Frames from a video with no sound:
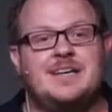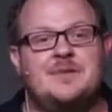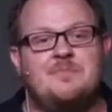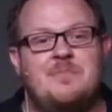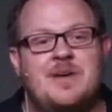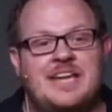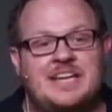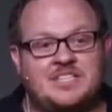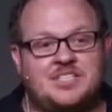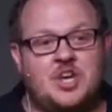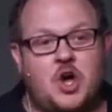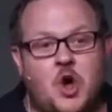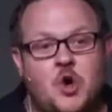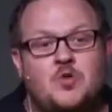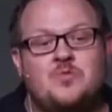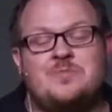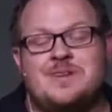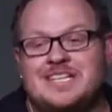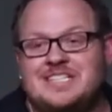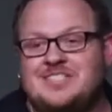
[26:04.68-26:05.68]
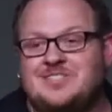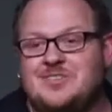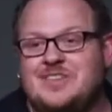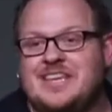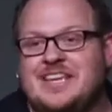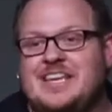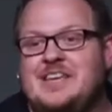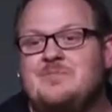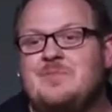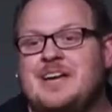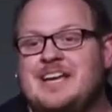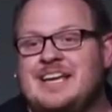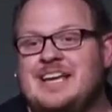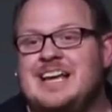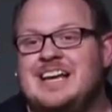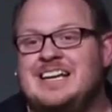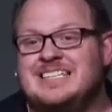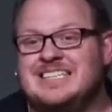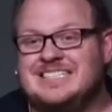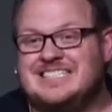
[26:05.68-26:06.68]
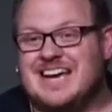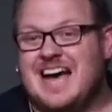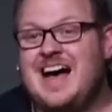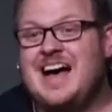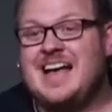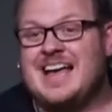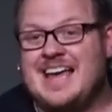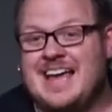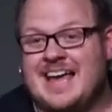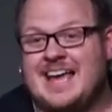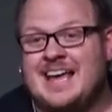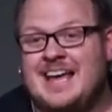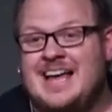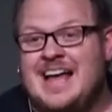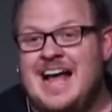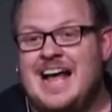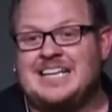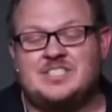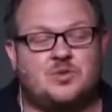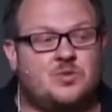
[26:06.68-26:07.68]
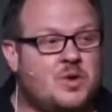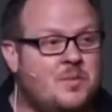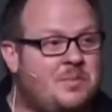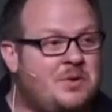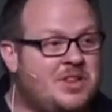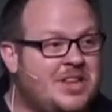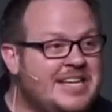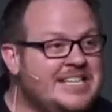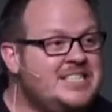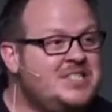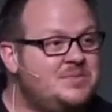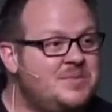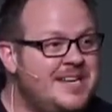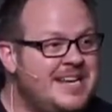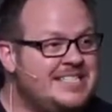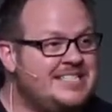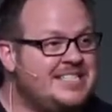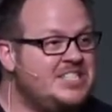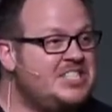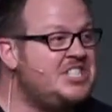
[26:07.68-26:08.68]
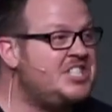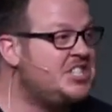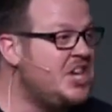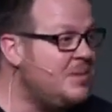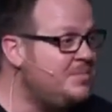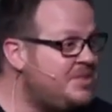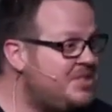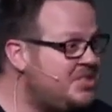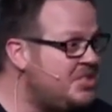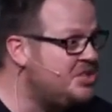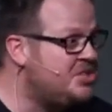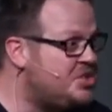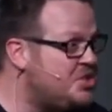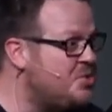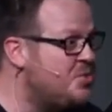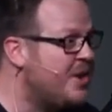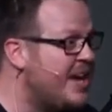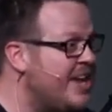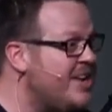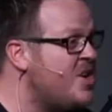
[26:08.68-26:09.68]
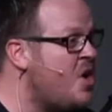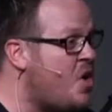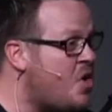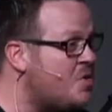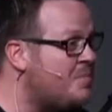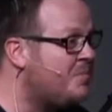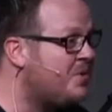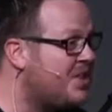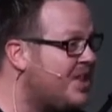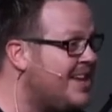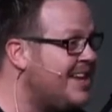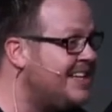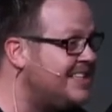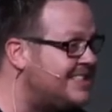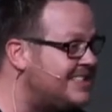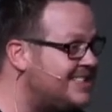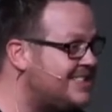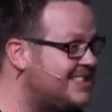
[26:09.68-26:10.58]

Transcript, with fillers: make atonement, so that he might die as a replacement, as a substitute in our place,